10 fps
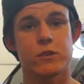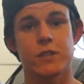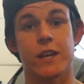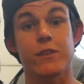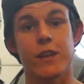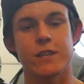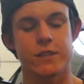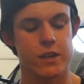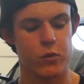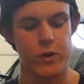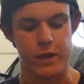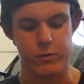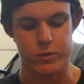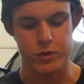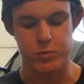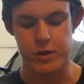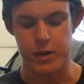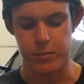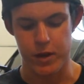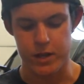was like less than a week, which was
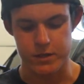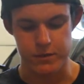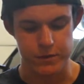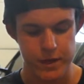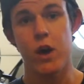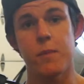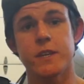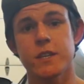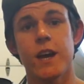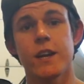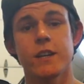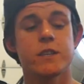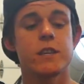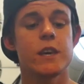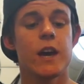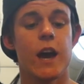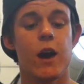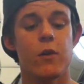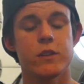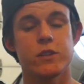pretty impressive. So I'm excited to see
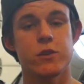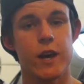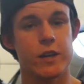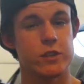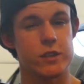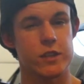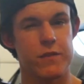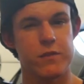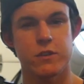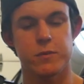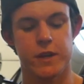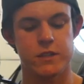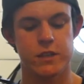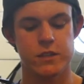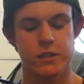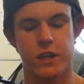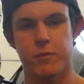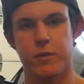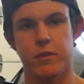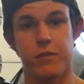how the tune actually differs, because this is
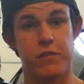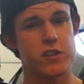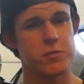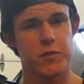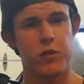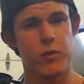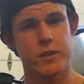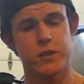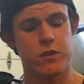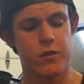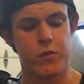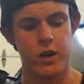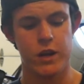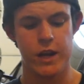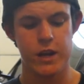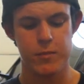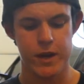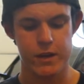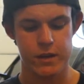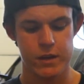going to be the first performance tune I've run on any of
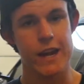my